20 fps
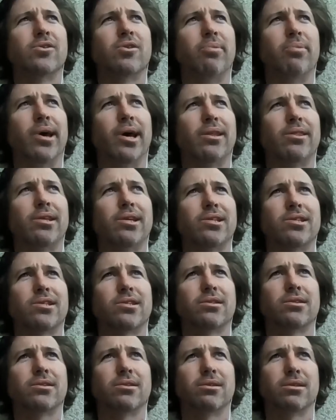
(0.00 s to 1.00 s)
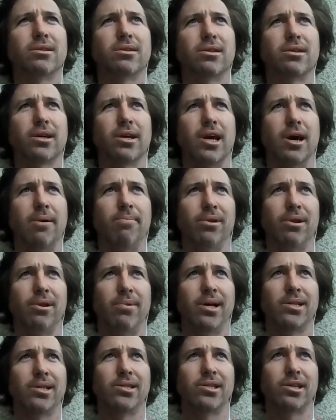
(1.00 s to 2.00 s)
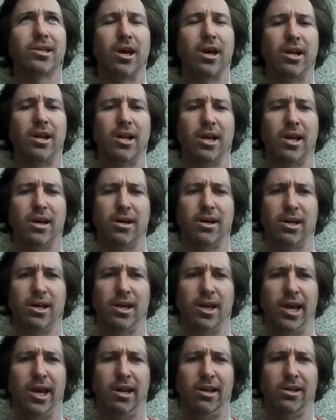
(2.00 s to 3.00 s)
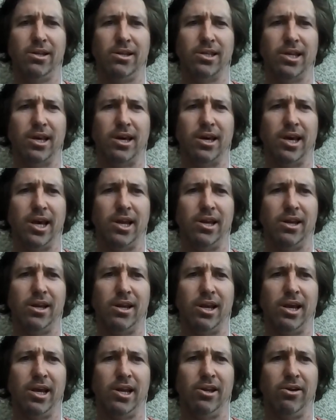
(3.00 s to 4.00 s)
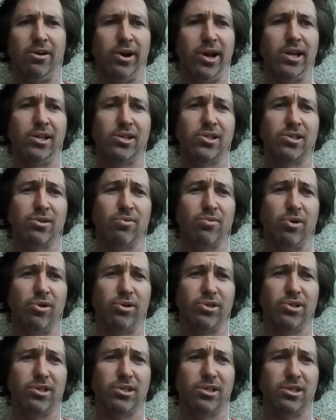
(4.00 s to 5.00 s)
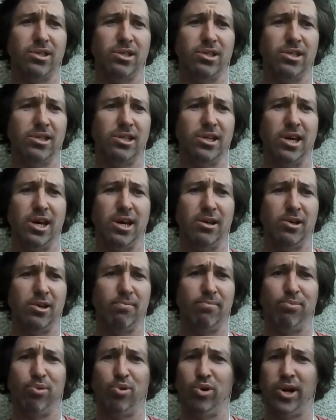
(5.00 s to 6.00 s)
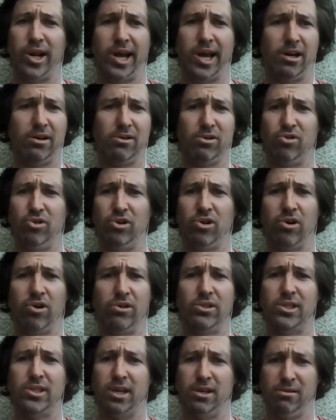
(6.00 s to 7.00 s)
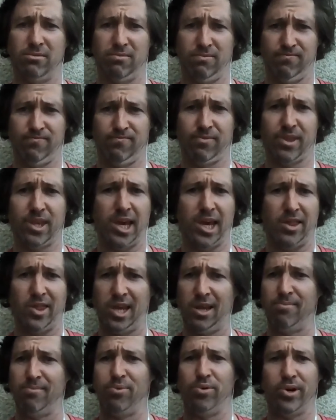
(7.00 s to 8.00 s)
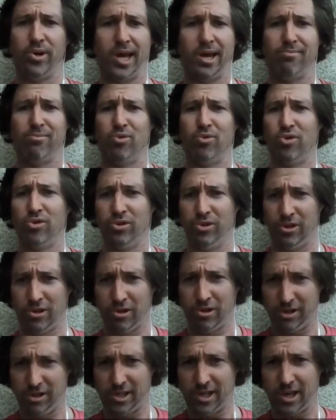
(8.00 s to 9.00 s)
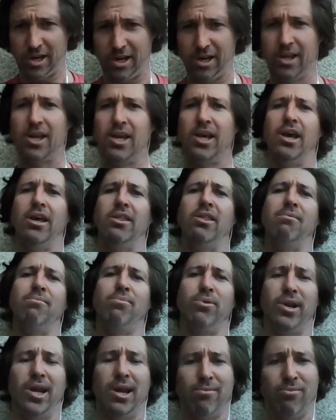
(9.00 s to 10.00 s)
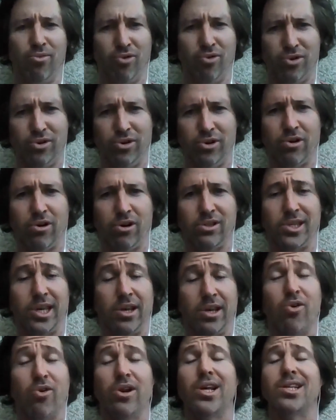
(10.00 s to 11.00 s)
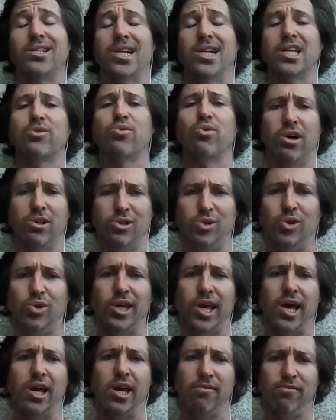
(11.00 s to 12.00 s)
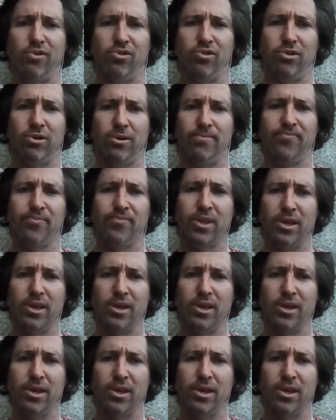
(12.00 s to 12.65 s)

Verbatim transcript: you about this a couple of months ago now, and uh, and and your answer was put out good content, and then put out more good content, and then put out more good content, or at least that's what I took out of your